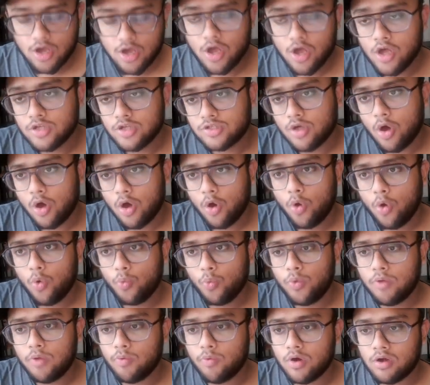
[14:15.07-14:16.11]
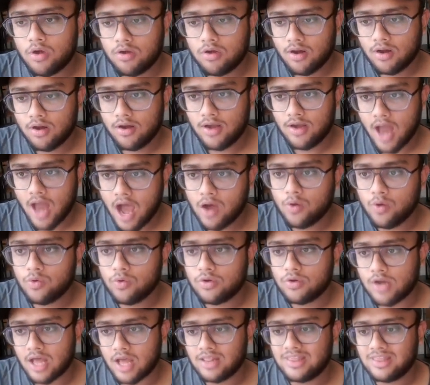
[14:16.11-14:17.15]
So we would now
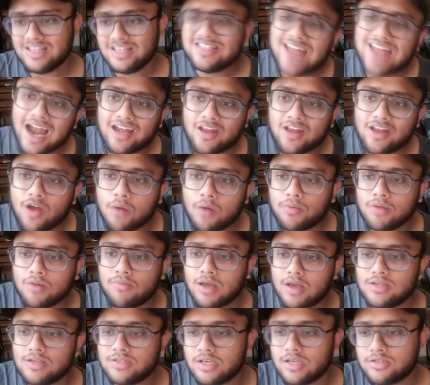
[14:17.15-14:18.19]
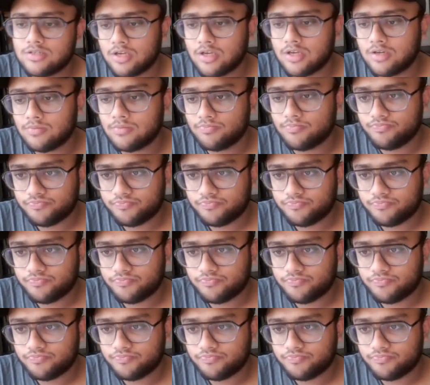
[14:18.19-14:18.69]
run the static optimization